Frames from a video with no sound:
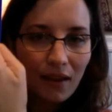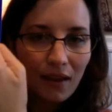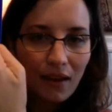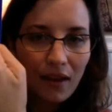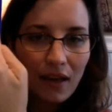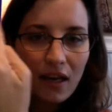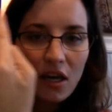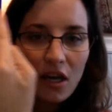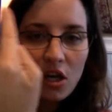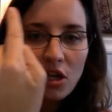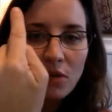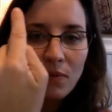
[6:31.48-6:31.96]

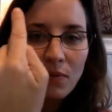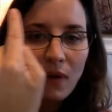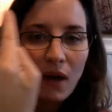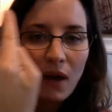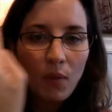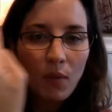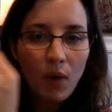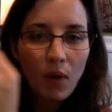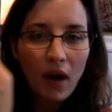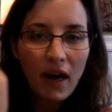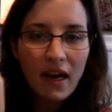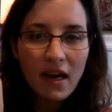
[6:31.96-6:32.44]
here's my
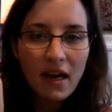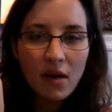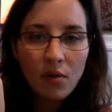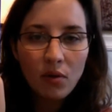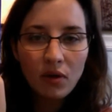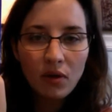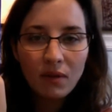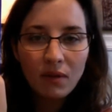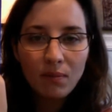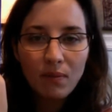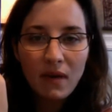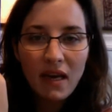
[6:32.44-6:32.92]
y
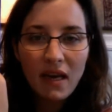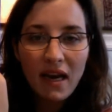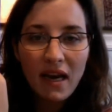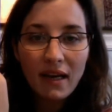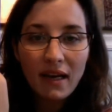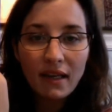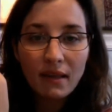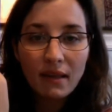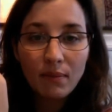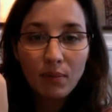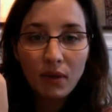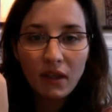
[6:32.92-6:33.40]
equals
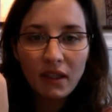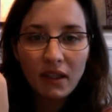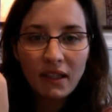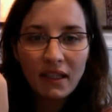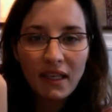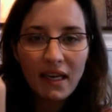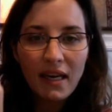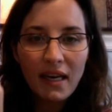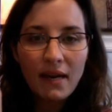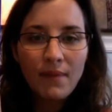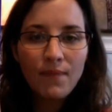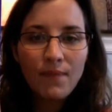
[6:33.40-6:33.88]
bx plus
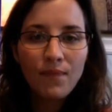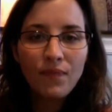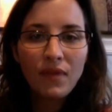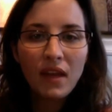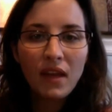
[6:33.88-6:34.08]
c,